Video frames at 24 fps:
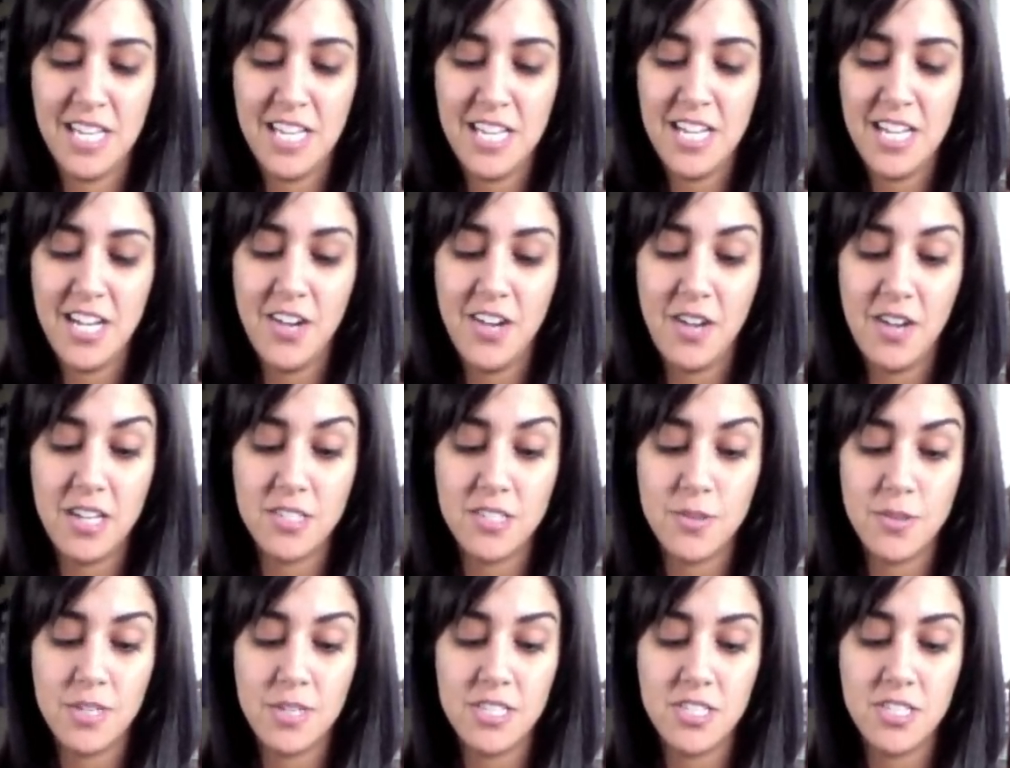Okay, so
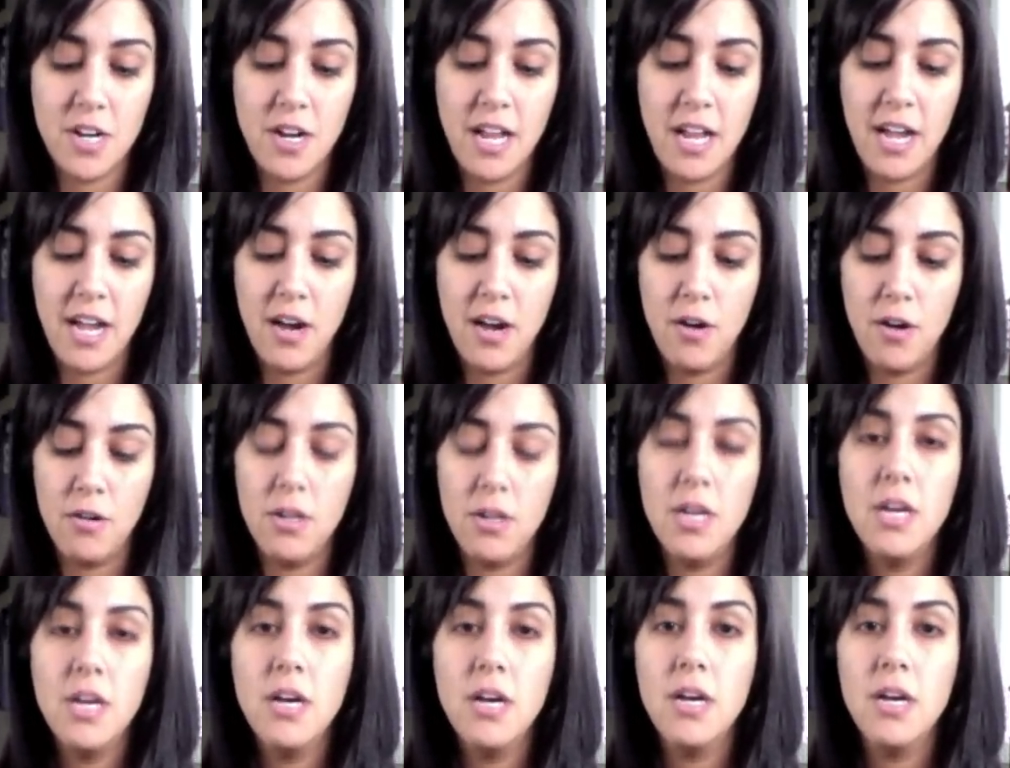I start out,
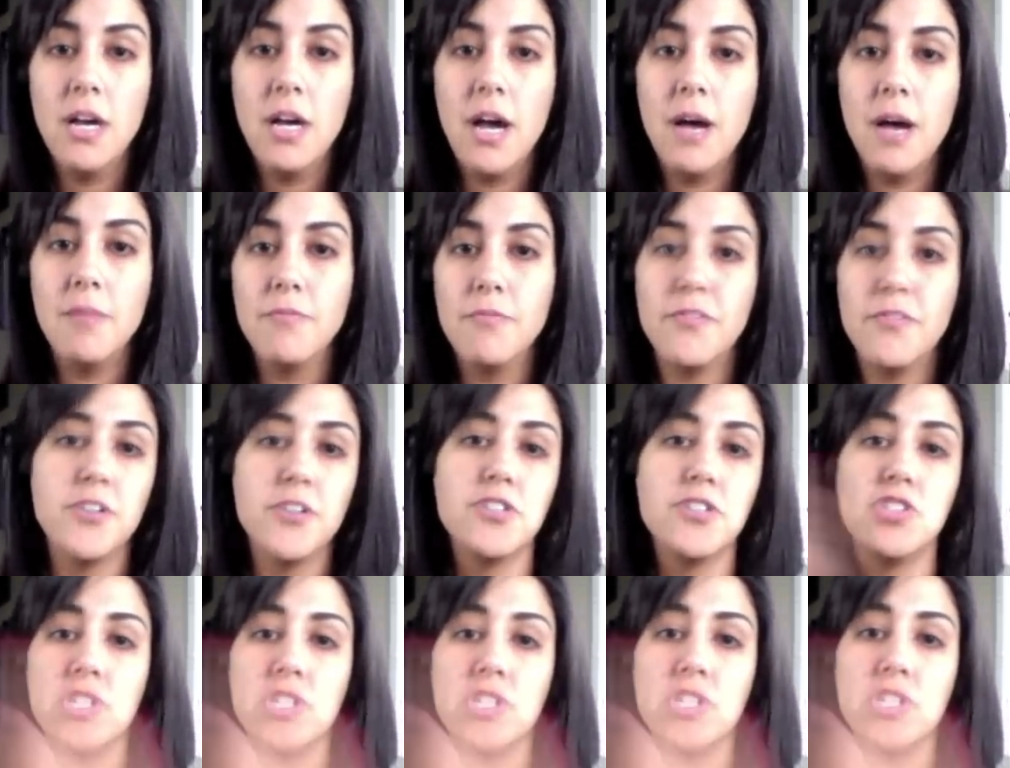
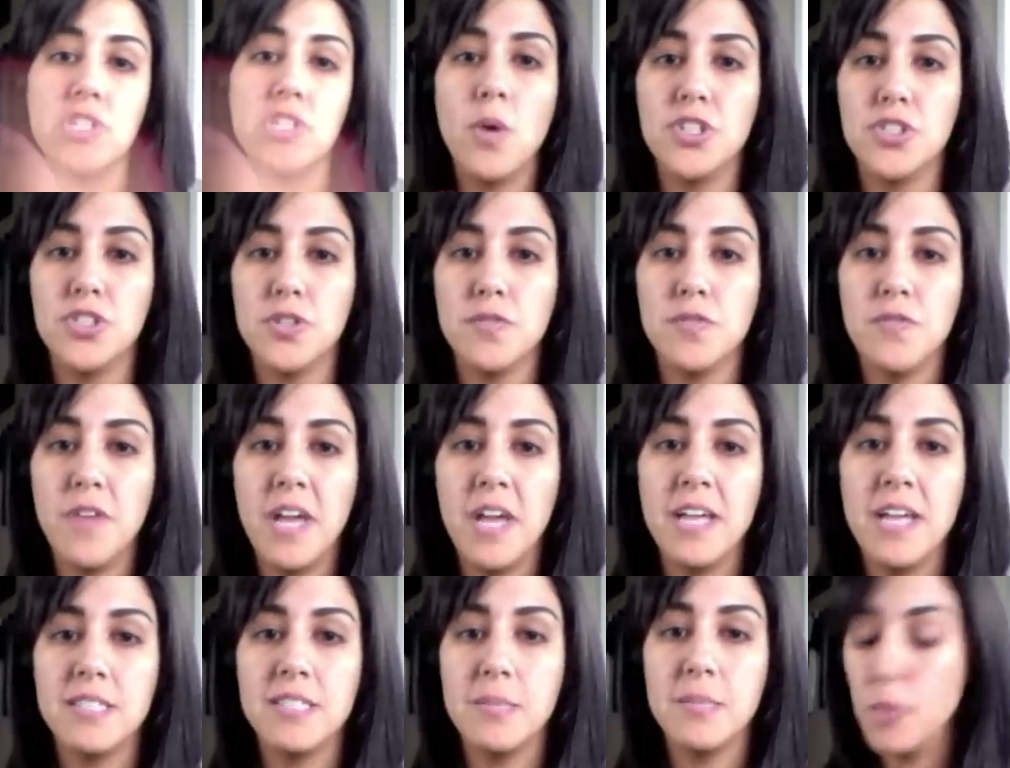first just wash your
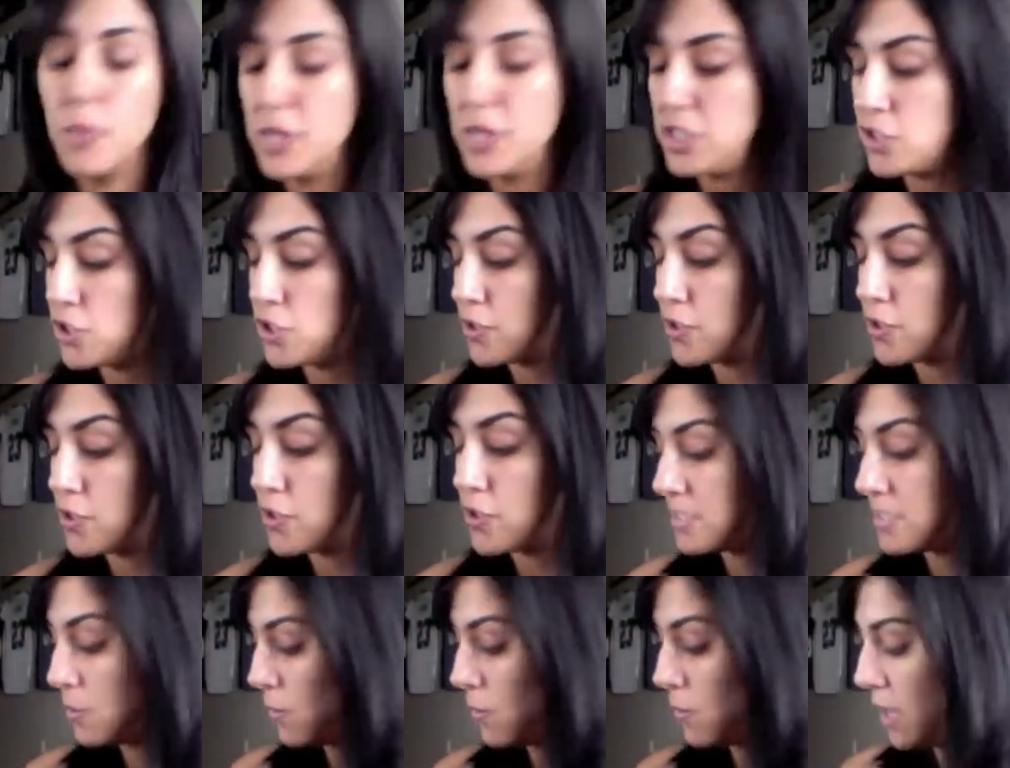face and moisturize
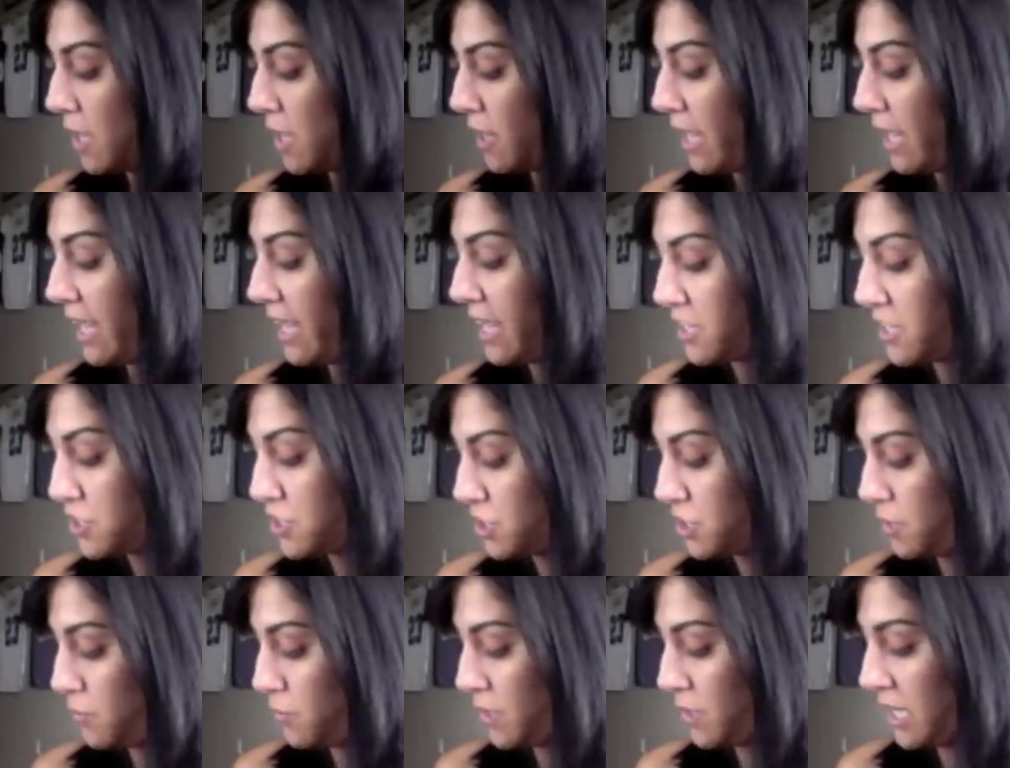it well. I
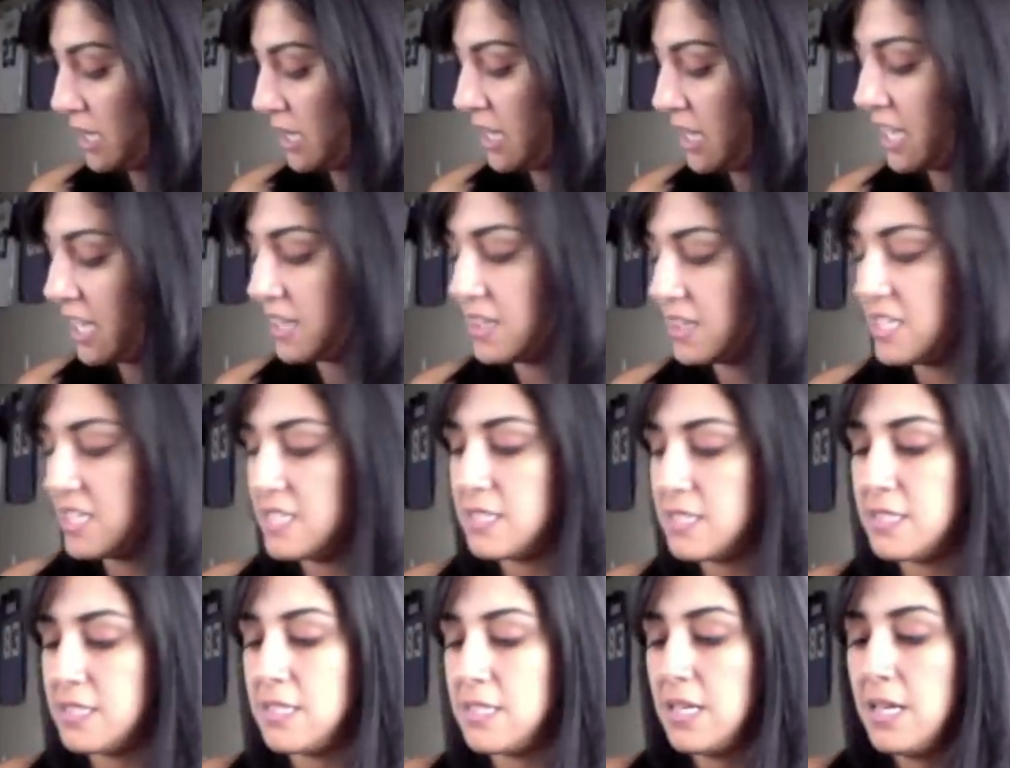actually really like
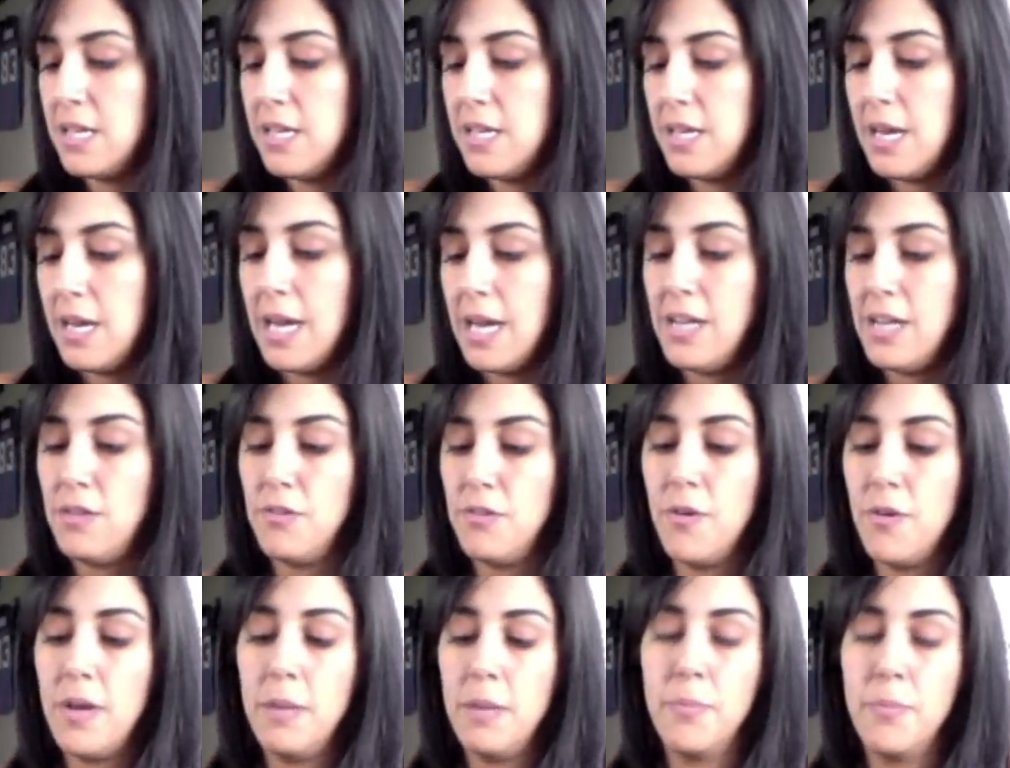this, I don't know how
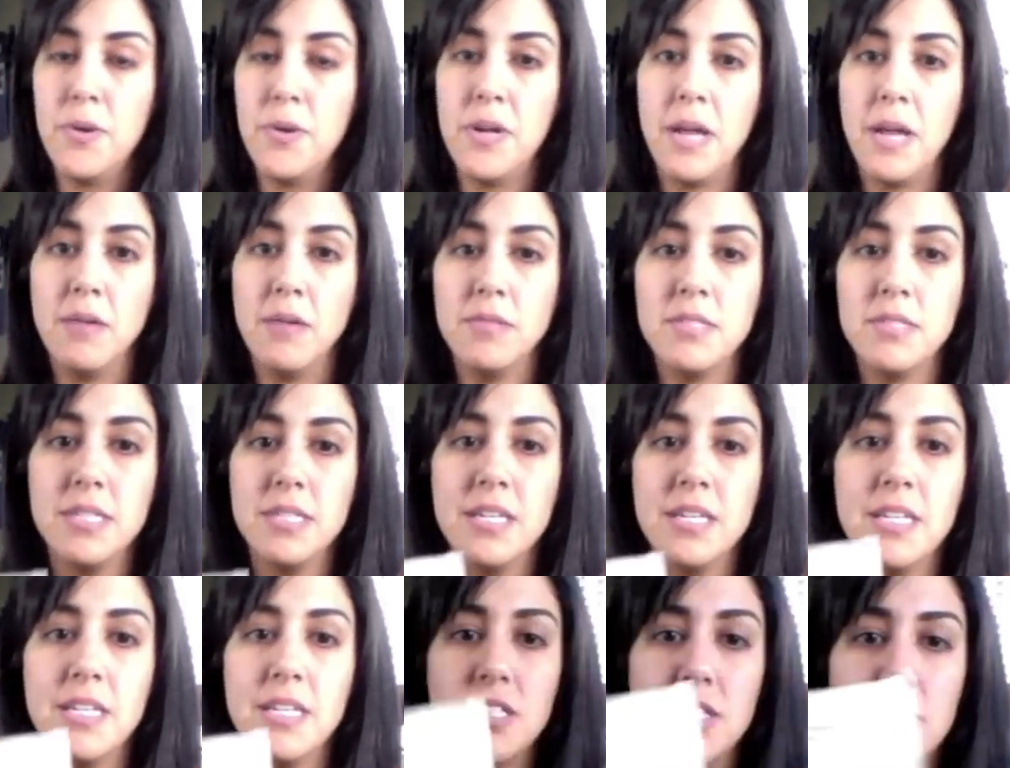to pronounce it,
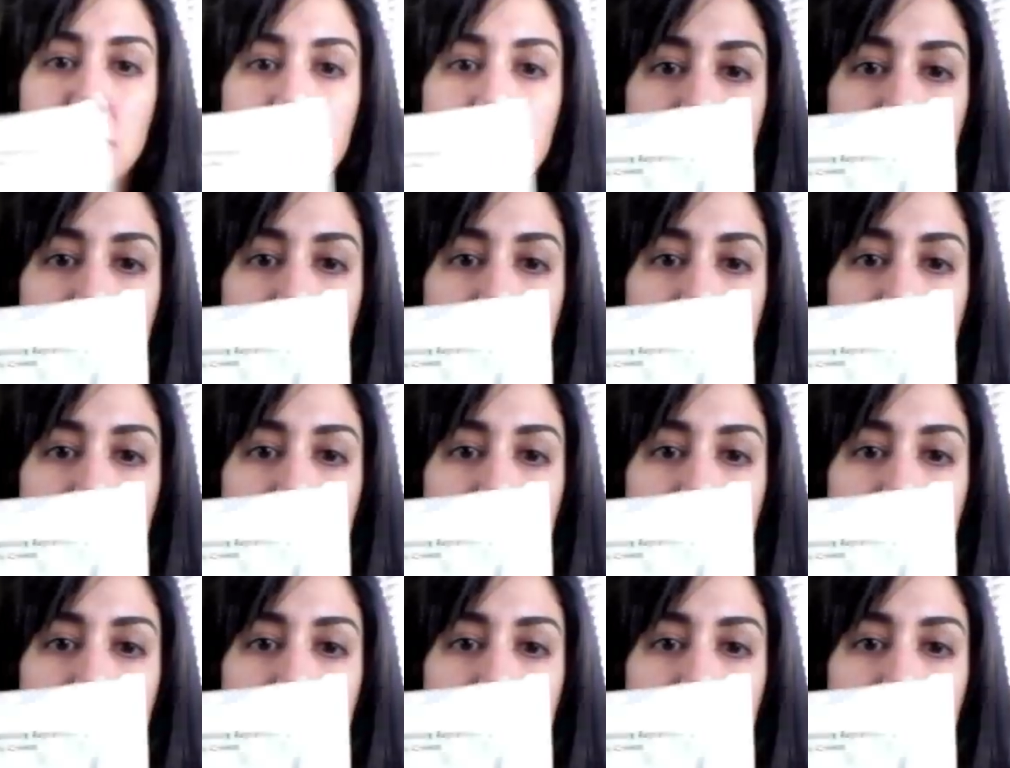it's